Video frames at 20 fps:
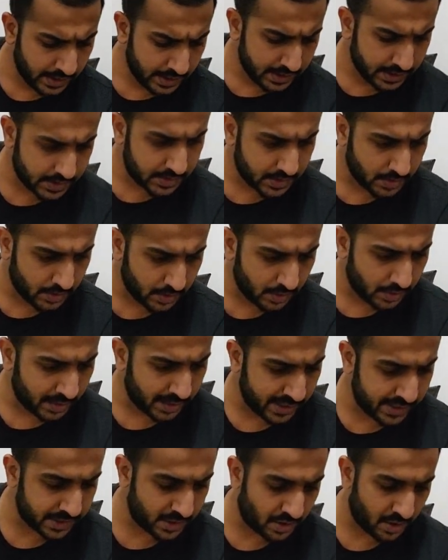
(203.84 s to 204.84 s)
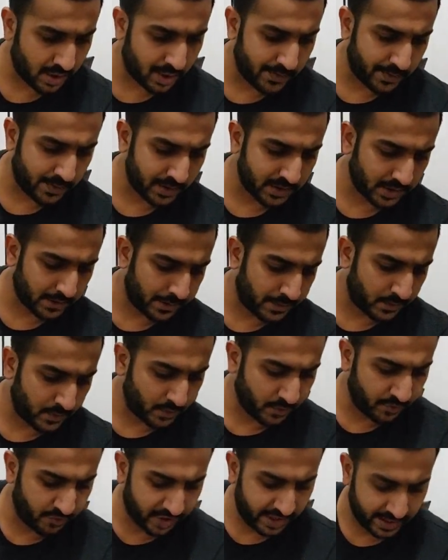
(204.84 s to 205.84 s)
So let's talk about the
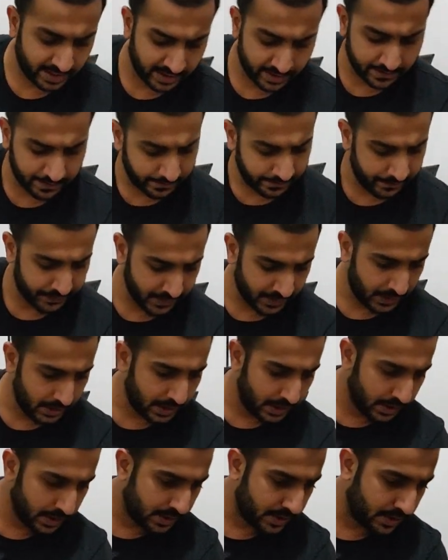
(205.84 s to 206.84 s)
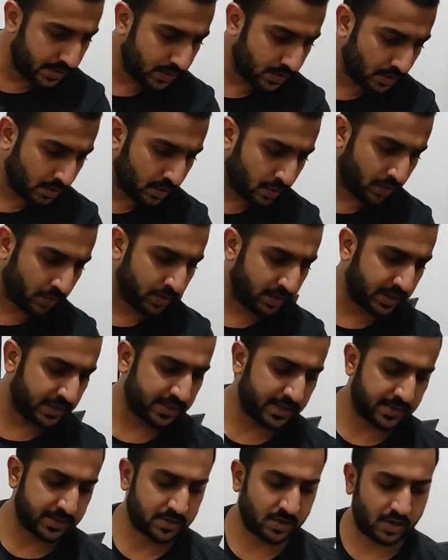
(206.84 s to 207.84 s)
profile. So
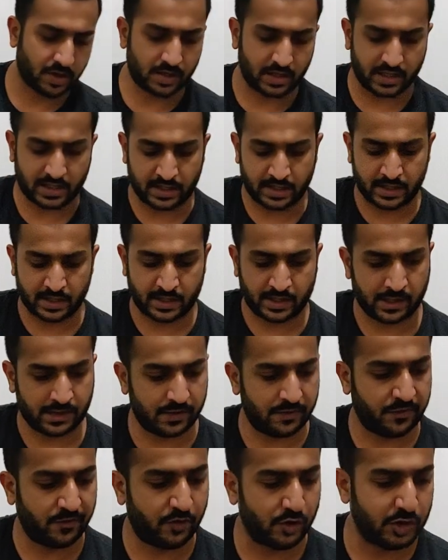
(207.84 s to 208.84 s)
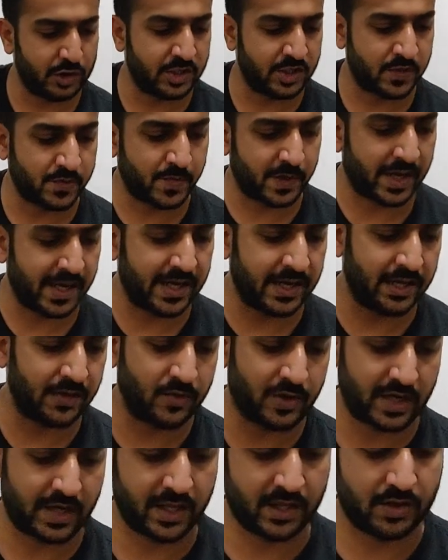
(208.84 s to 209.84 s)
this has got a full spine
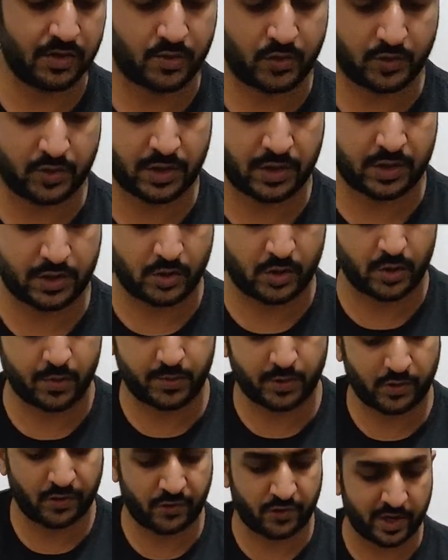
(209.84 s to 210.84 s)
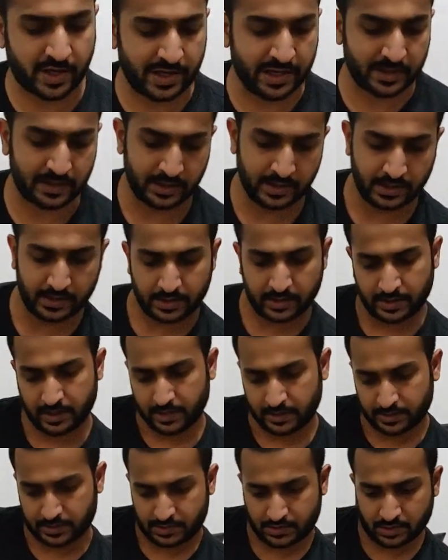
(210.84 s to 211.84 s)
running through the toe profile.
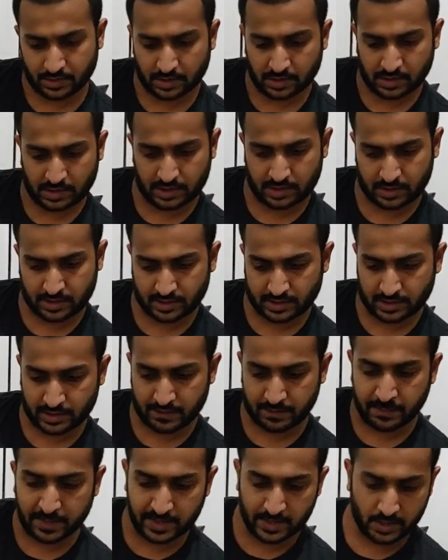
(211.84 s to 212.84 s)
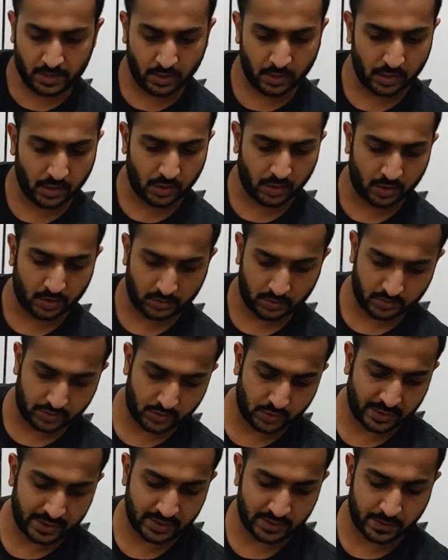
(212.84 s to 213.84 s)
It's got a mid to low
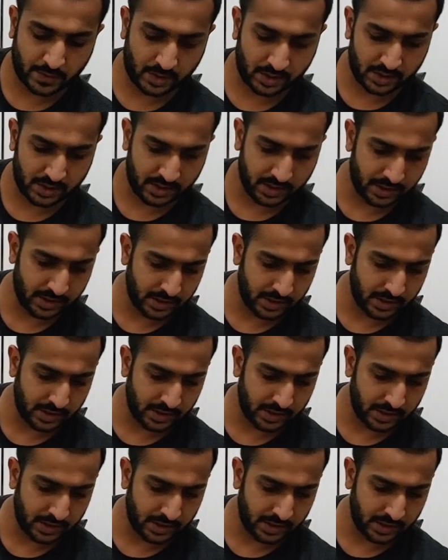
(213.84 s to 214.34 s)
sweet spot.